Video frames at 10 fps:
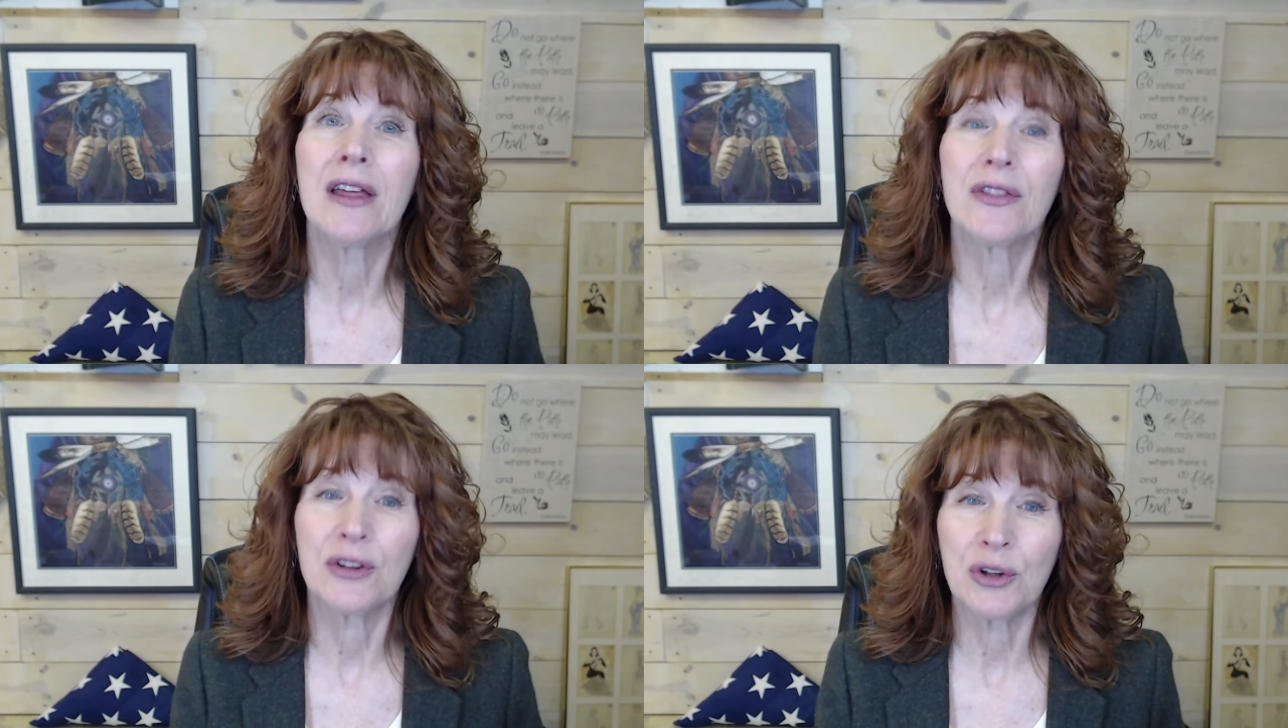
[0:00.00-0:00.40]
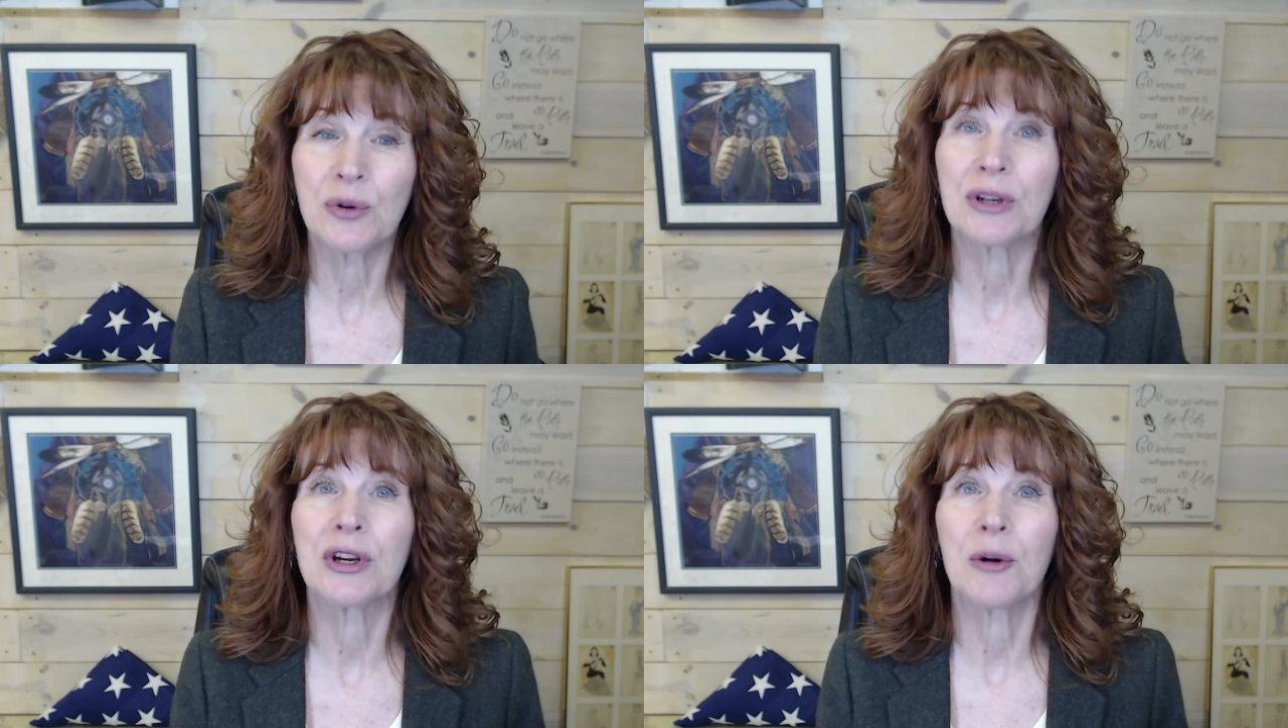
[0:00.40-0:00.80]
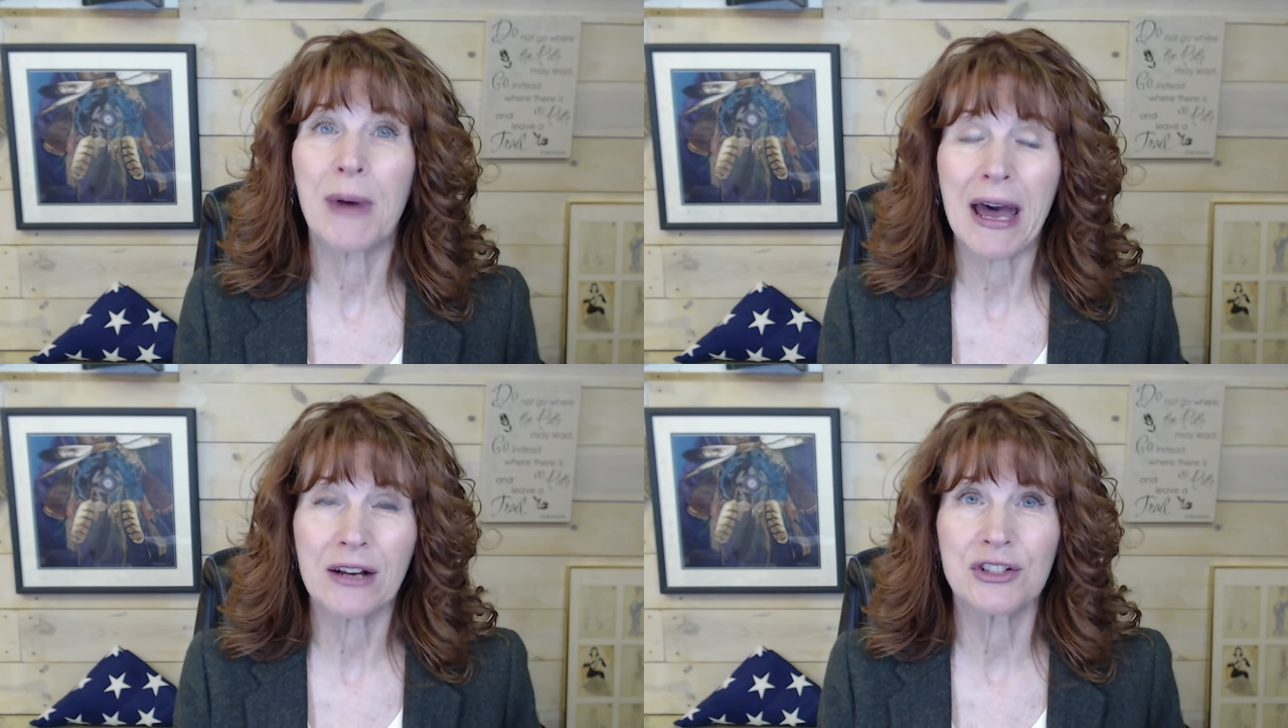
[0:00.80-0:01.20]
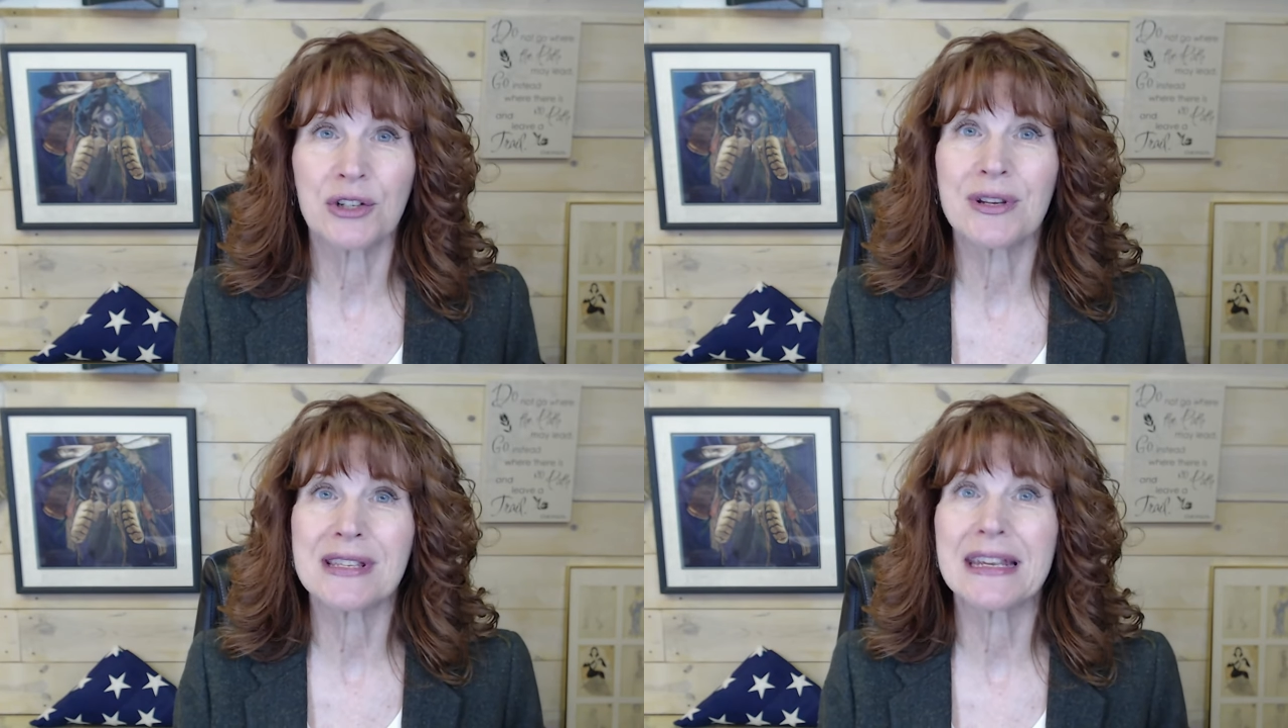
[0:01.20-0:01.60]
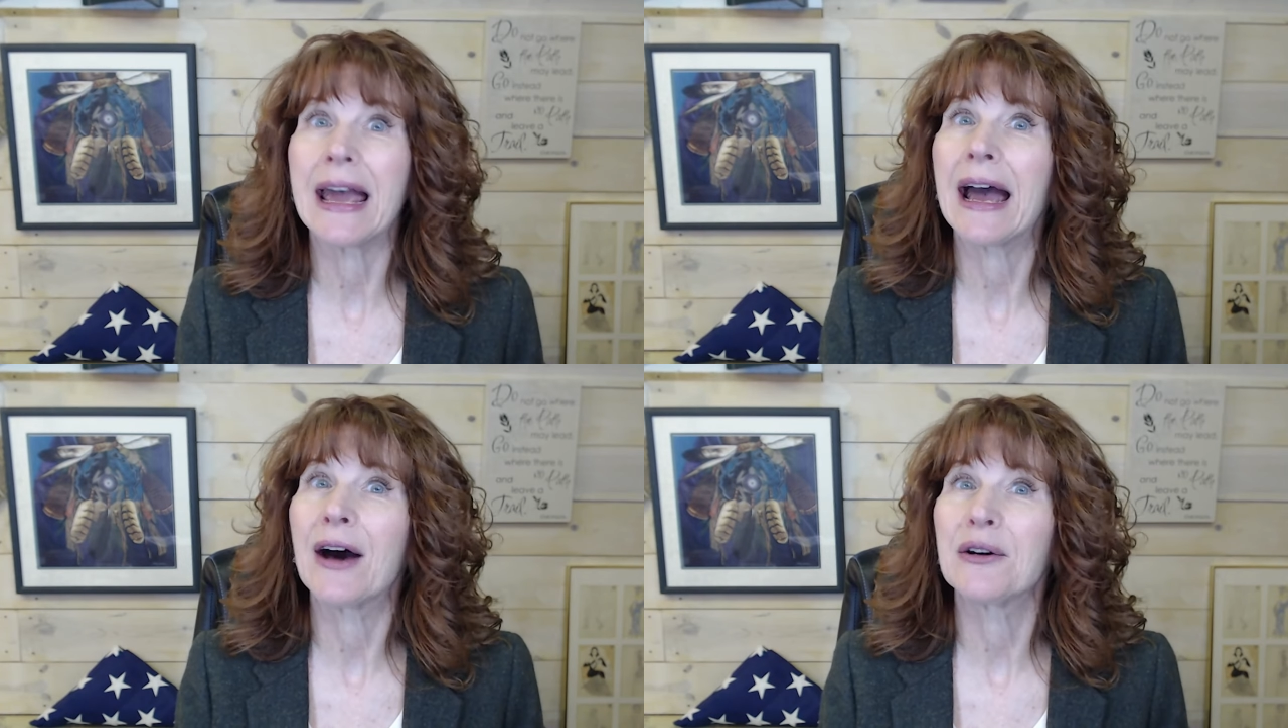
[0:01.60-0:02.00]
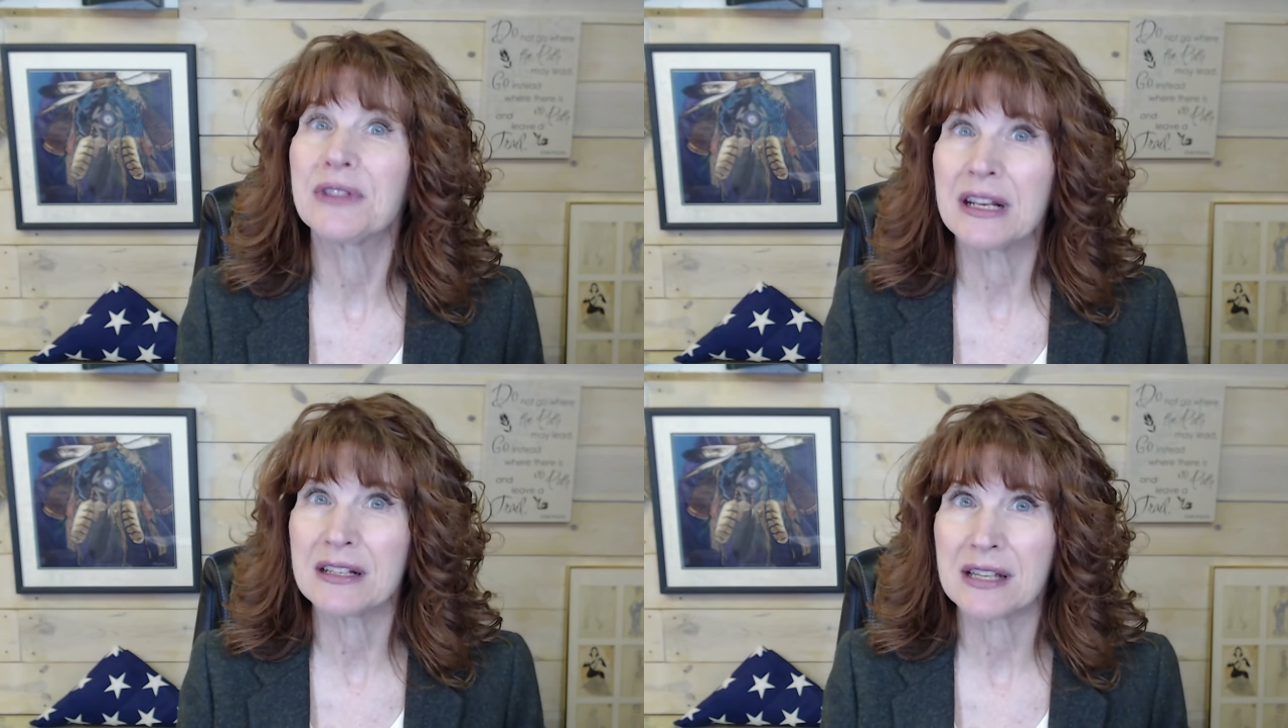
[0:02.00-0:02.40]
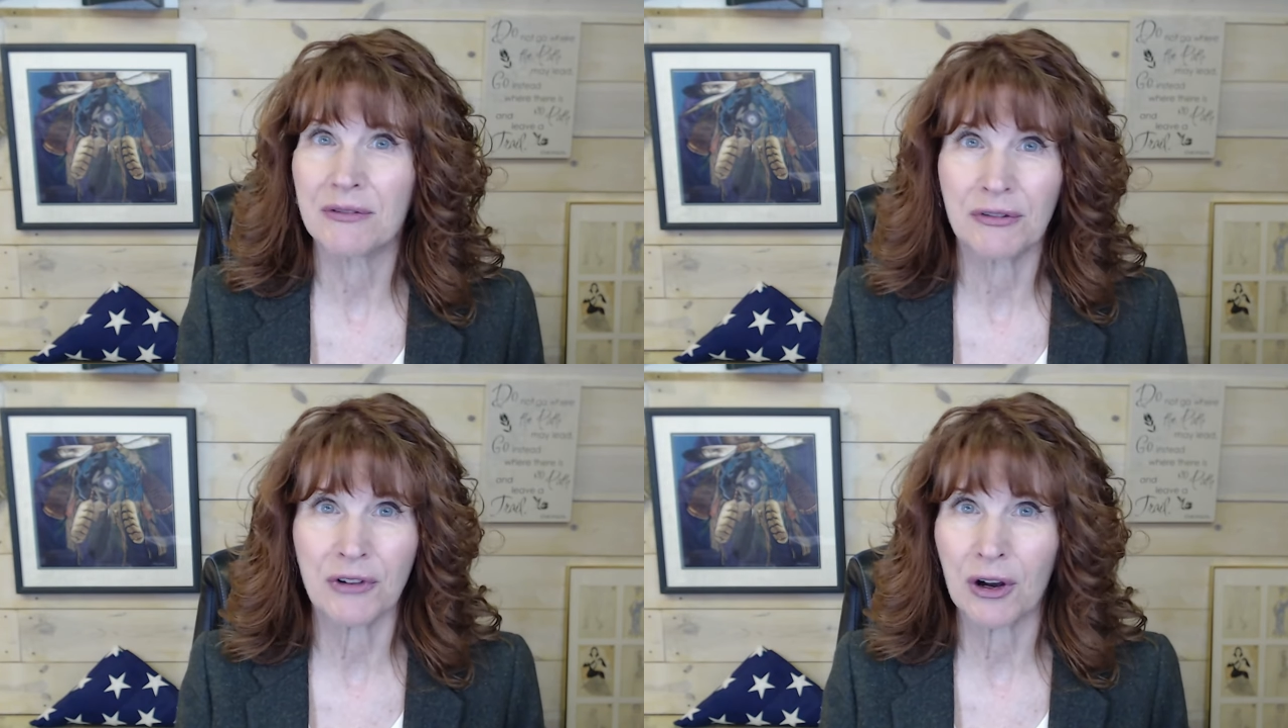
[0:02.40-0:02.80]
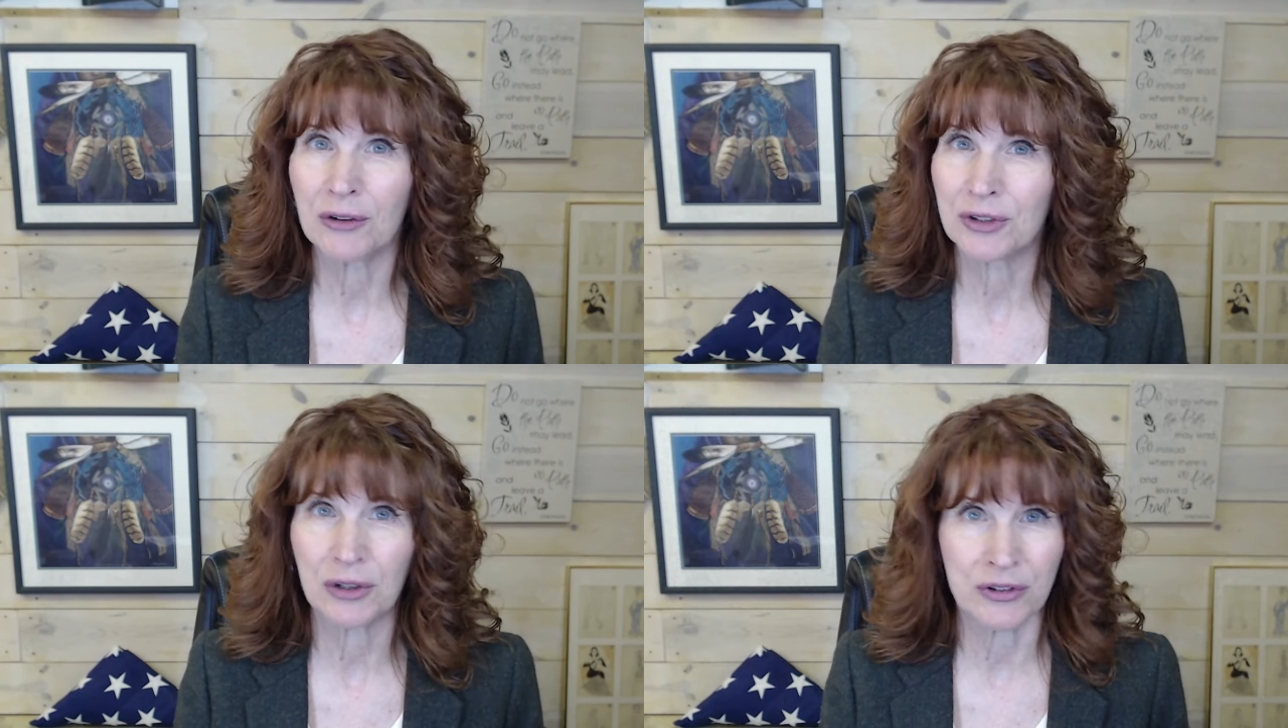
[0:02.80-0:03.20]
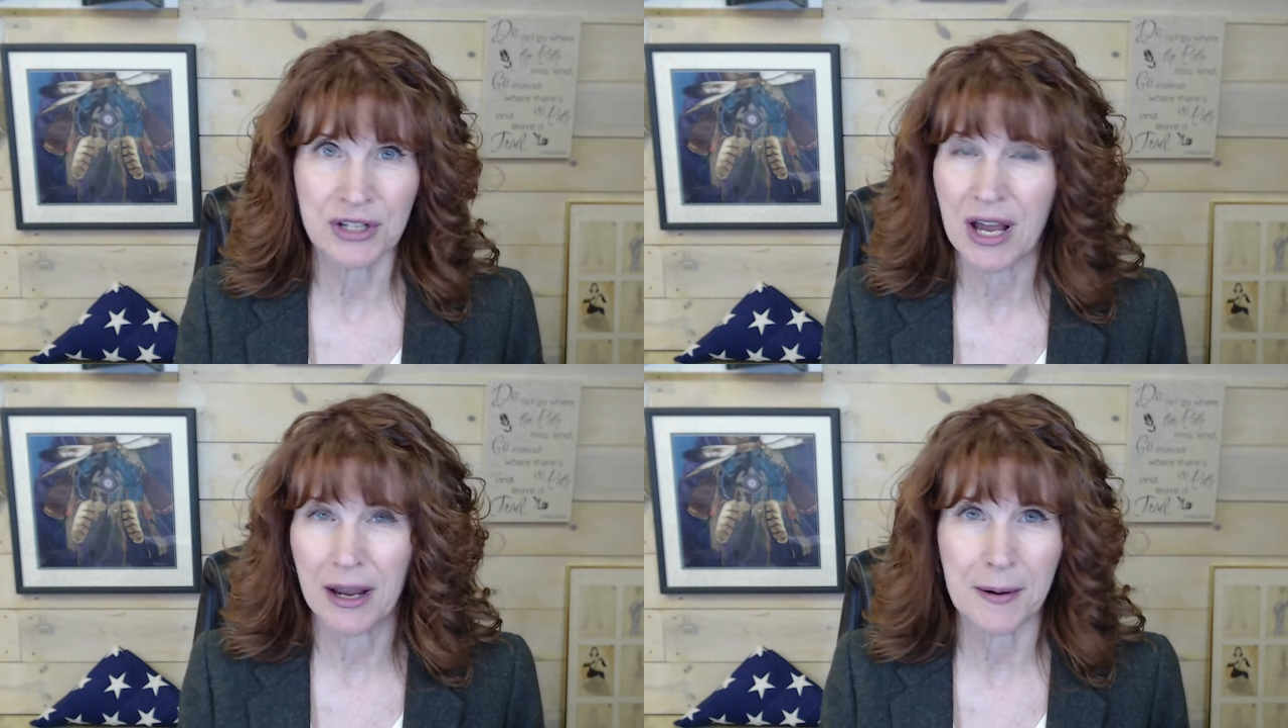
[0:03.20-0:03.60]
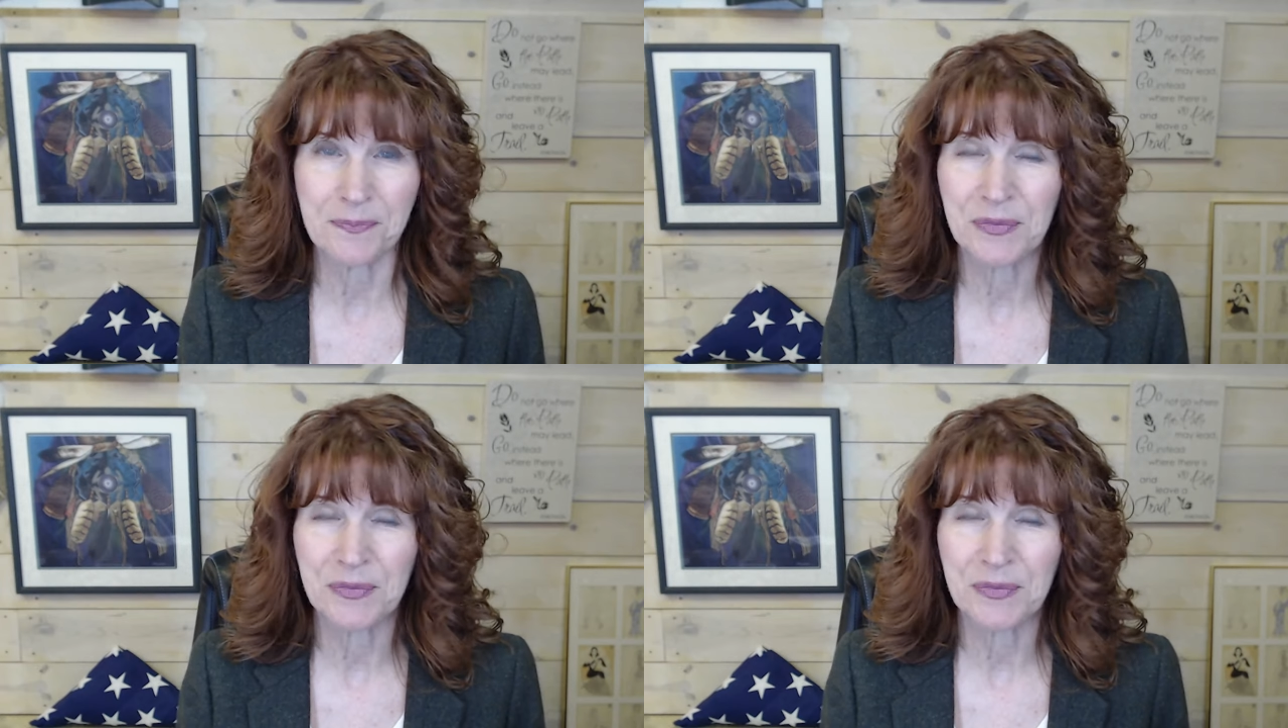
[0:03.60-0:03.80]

that you can go back to to see how things have evolved over time.